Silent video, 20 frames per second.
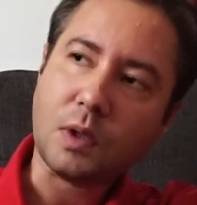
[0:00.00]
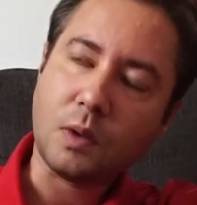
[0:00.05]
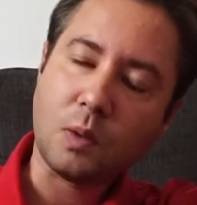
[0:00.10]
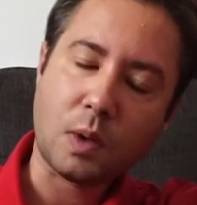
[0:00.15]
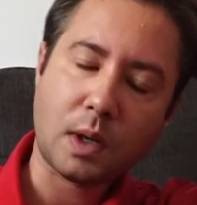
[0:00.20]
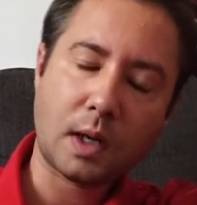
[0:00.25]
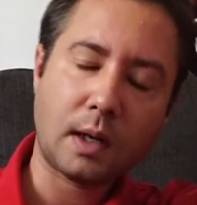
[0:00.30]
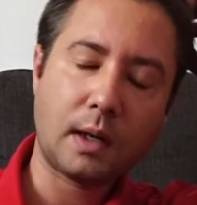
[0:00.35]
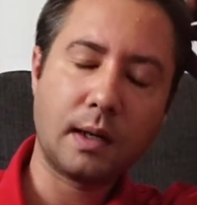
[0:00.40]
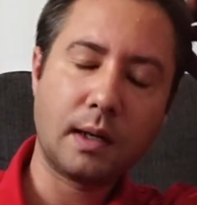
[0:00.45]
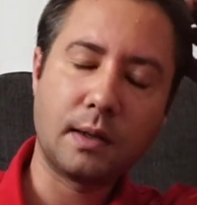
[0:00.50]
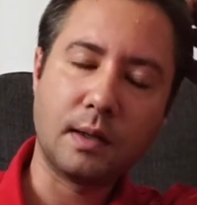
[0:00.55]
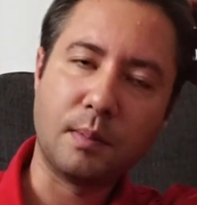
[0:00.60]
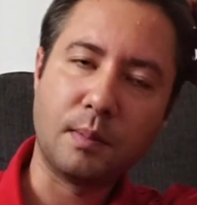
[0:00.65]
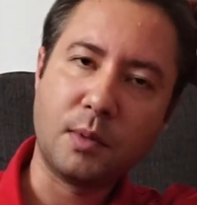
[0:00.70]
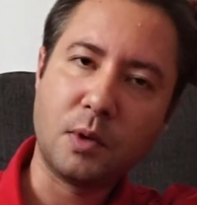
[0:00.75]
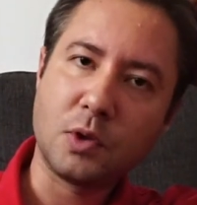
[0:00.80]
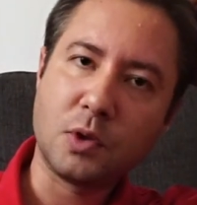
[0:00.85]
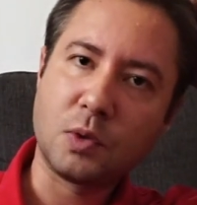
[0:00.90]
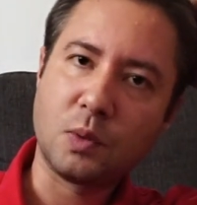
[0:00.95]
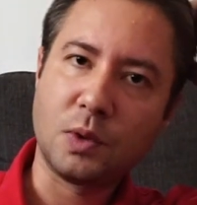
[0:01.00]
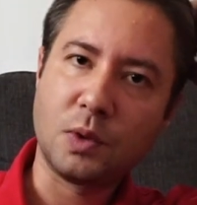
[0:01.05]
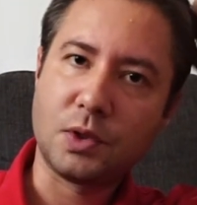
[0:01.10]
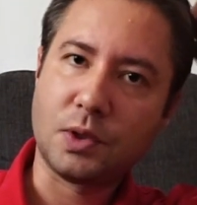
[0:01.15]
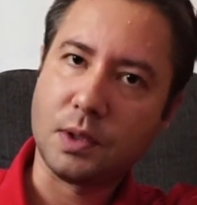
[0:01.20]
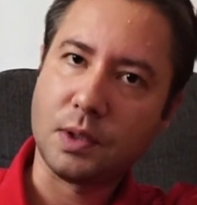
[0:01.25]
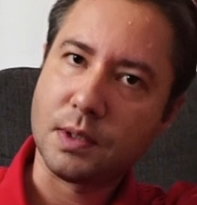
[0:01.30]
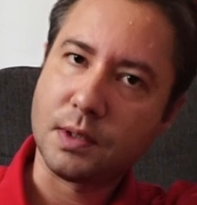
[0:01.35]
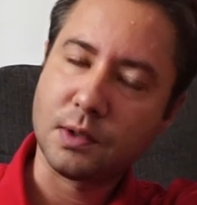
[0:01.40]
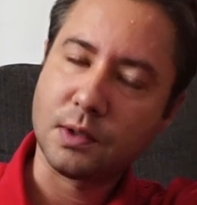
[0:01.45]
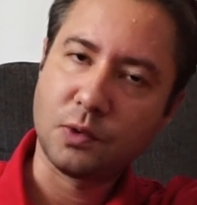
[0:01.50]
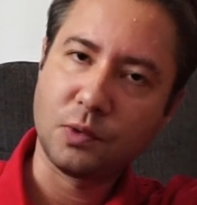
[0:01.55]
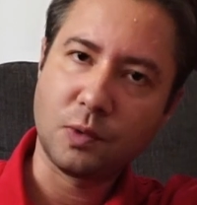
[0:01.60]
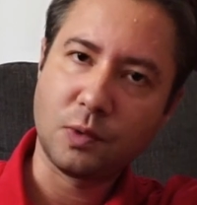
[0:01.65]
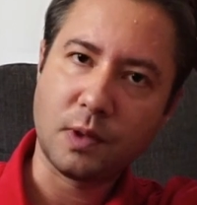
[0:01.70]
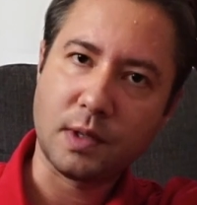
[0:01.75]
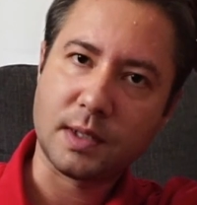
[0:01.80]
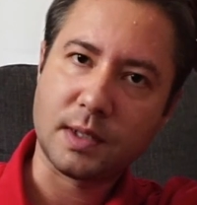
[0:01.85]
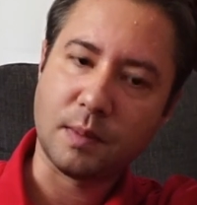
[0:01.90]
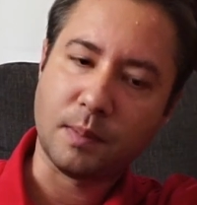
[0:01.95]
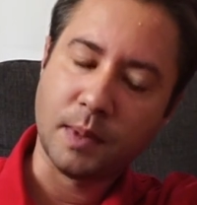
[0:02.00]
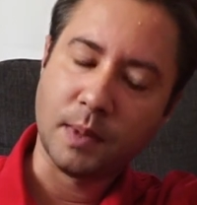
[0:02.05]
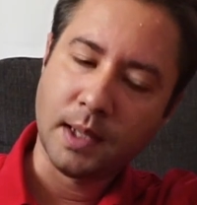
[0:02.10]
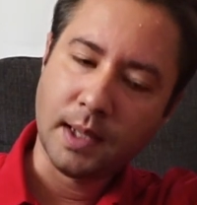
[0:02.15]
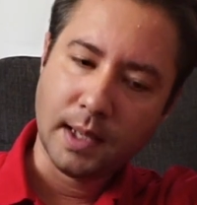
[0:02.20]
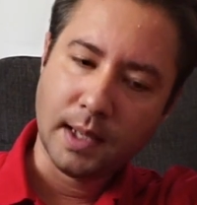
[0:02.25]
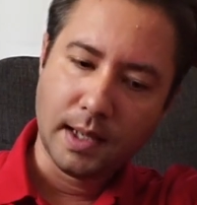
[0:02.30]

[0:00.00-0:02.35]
what I like the most, which is tourism.